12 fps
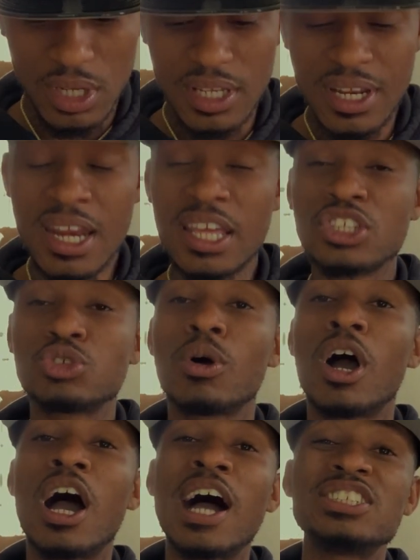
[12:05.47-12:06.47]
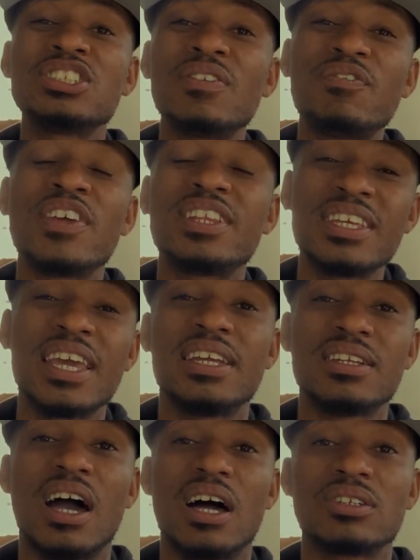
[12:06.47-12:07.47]
That'll get you
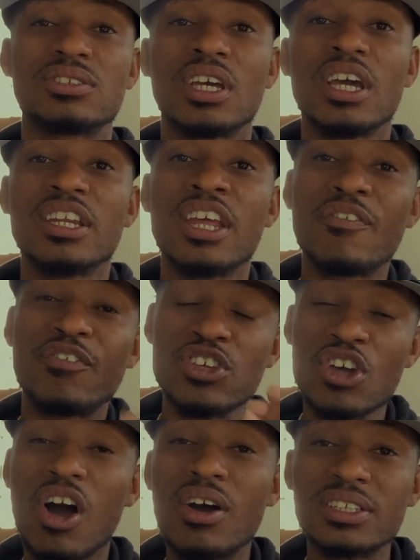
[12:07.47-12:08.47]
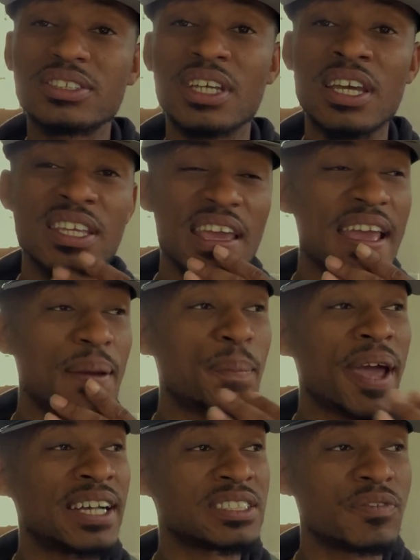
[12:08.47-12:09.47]
$158. Now, for y'all that's saying, yeah,
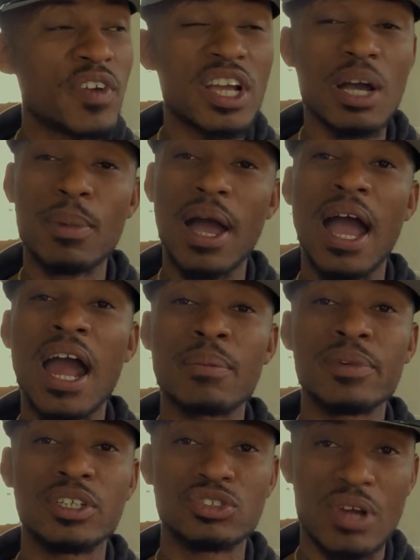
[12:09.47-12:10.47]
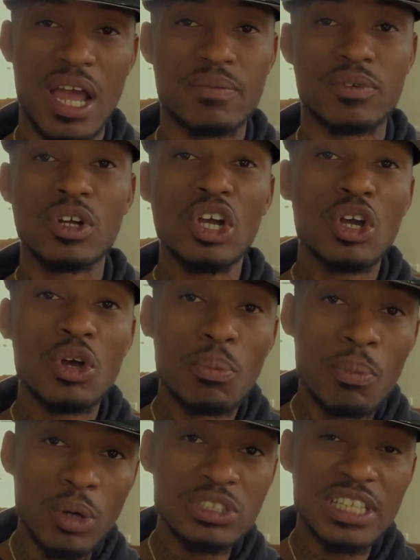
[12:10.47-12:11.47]
passive income, I'm gonna hire me a driver.
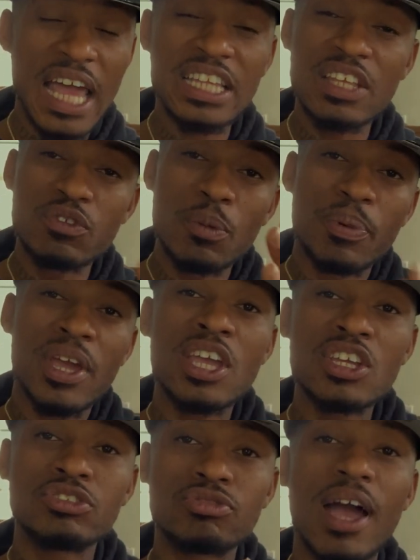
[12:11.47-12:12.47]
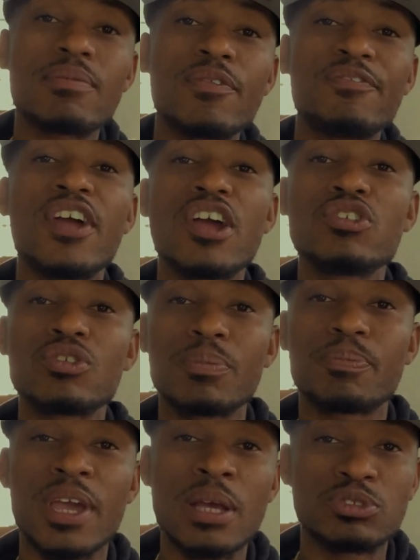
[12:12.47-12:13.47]
Most likely, if you're paying your driver fare, you're gonna
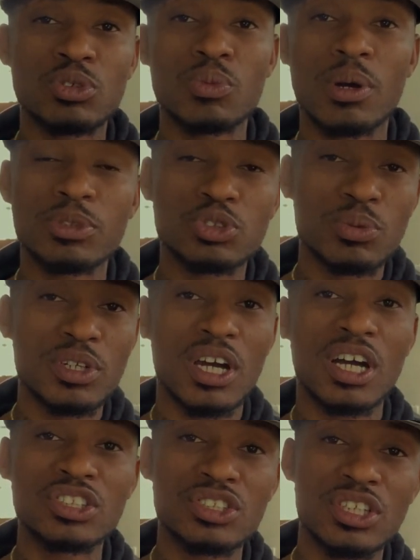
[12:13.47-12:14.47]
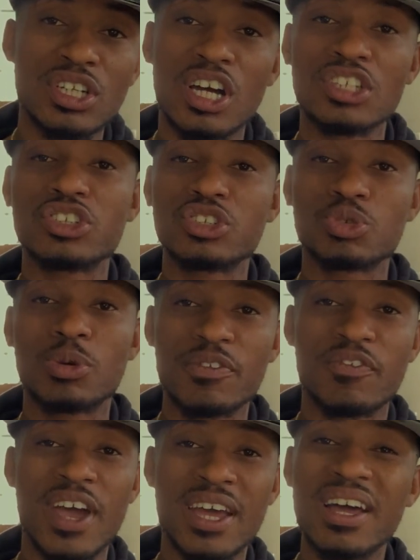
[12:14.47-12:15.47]
pay him somewhere between $100 and $125.
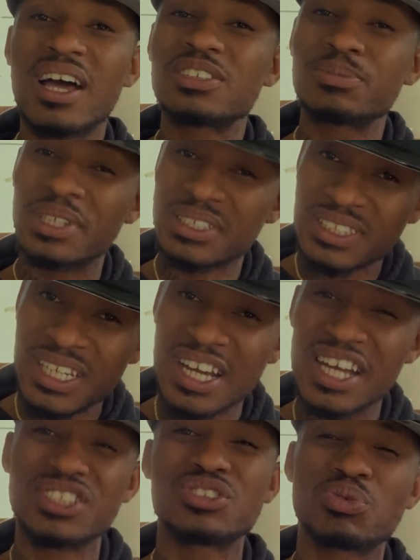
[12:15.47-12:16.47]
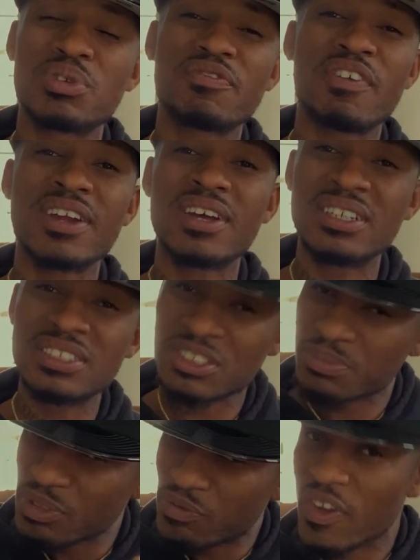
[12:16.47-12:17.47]
But let's say $125 to
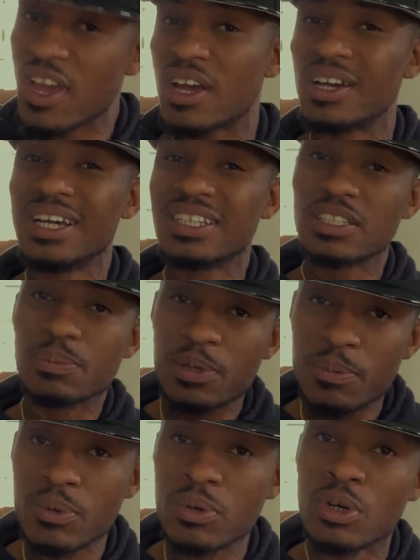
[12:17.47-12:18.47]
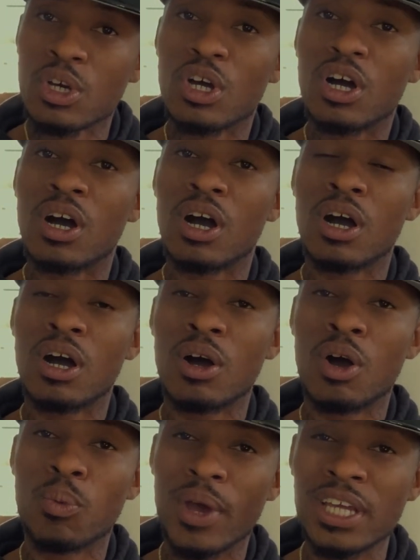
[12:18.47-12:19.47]
be fair, to give people
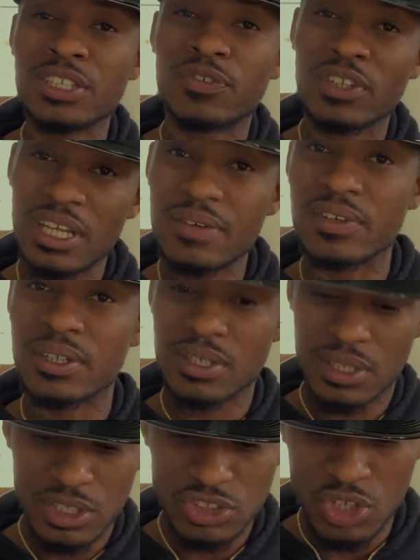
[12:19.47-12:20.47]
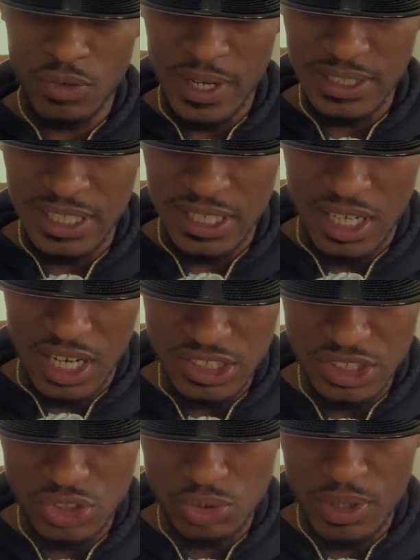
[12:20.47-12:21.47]
a wage for living. So if I take
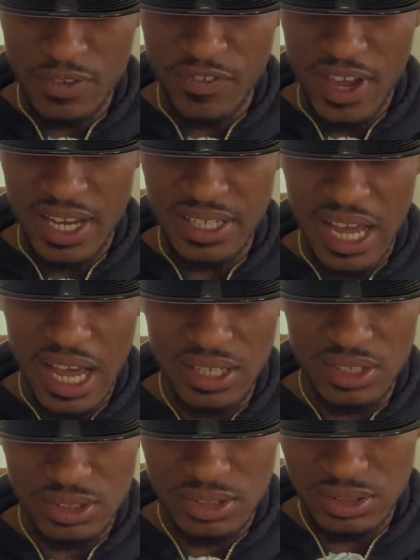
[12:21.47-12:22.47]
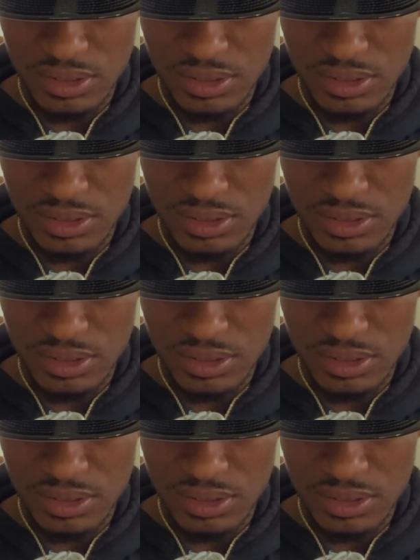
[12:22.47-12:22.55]
$125